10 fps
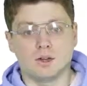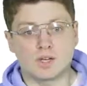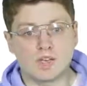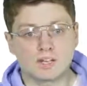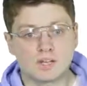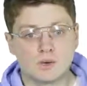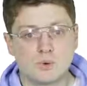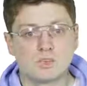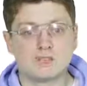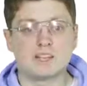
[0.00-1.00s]
Okay,
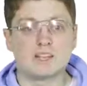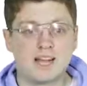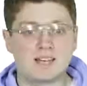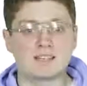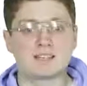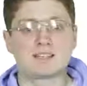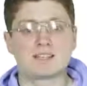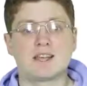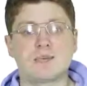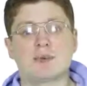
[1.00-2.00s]
so the last
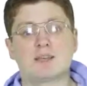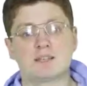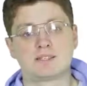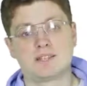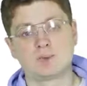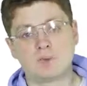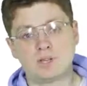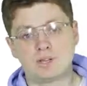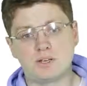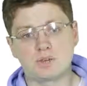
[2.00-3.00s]
step that we
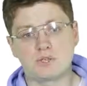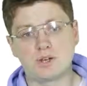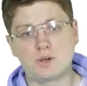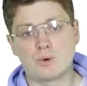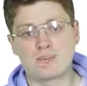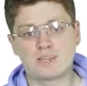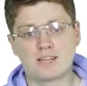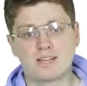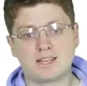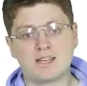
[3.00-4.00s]
need to show is
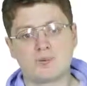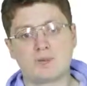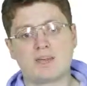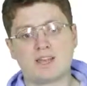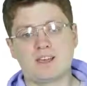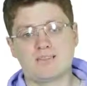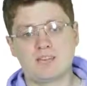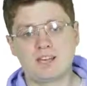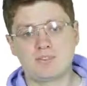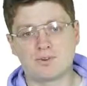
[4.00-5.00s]
that if we have
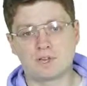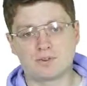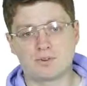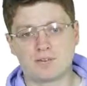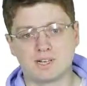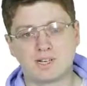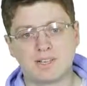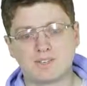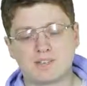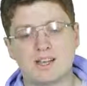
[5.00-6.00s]
n factorial
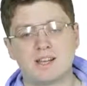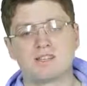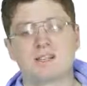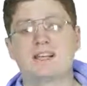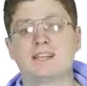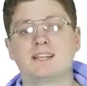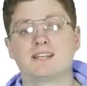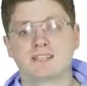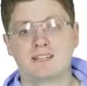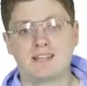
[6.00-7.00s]
leaves, then
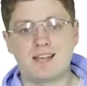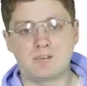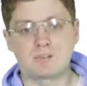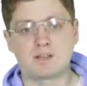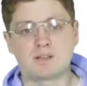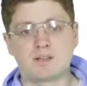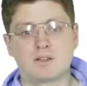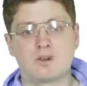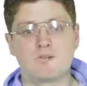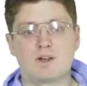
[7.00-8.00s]
the depth
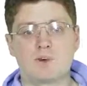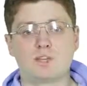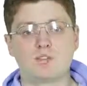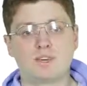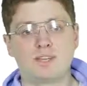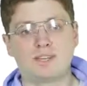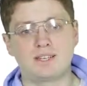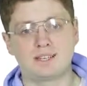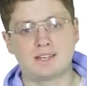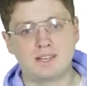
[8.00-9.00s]
of our tree
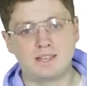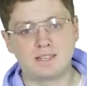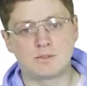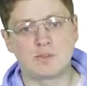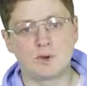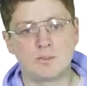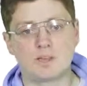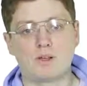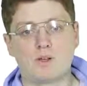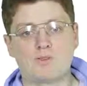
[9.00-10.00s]
is at least big
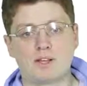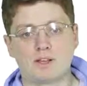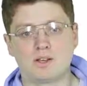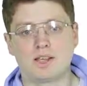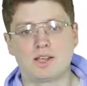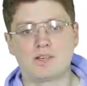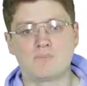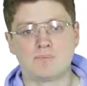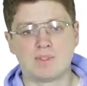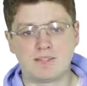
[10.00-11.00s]
omega of n log n.
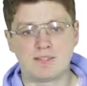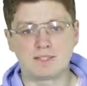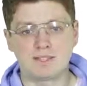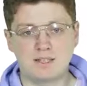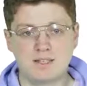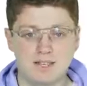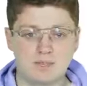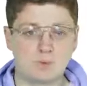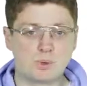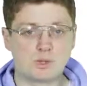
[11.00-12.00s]
And
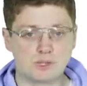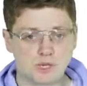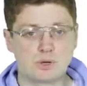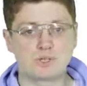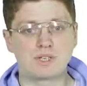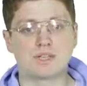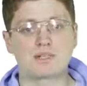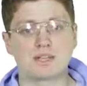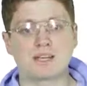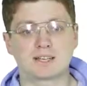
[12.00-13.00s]
we will show this
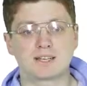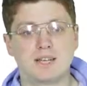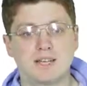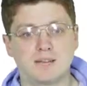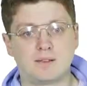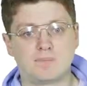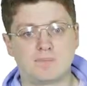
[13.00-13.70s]
on the next slide.